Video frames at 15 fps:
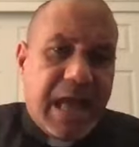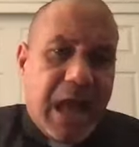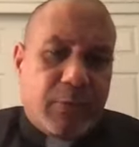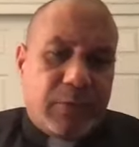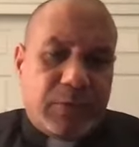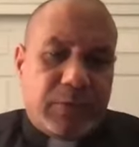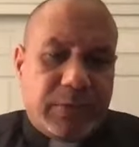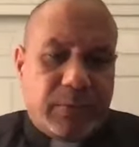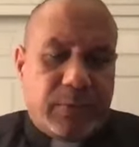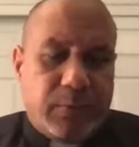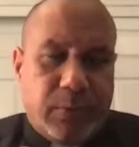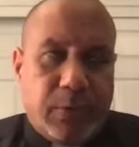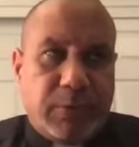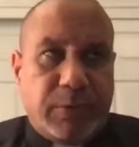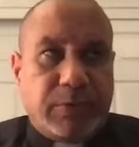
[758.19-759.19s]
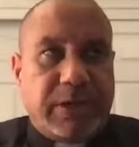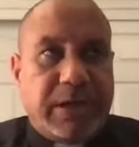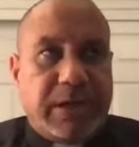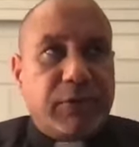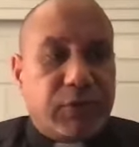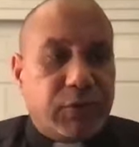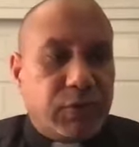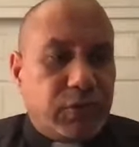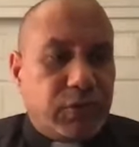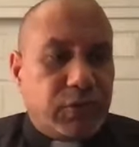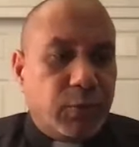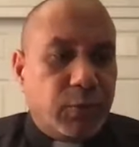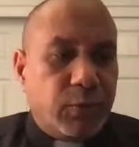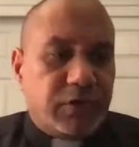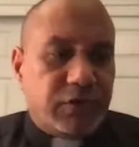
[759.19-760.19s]
And what we were able to
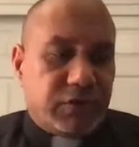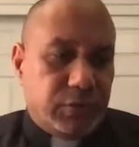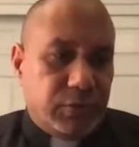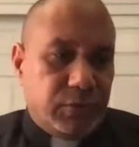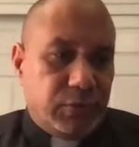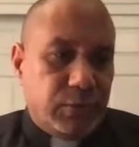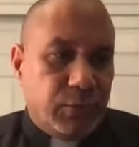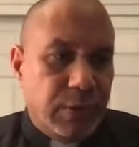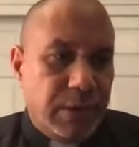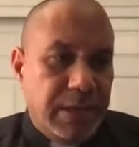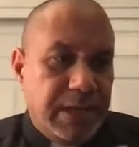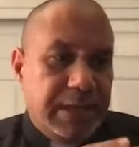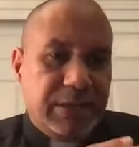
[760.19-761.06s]
do was to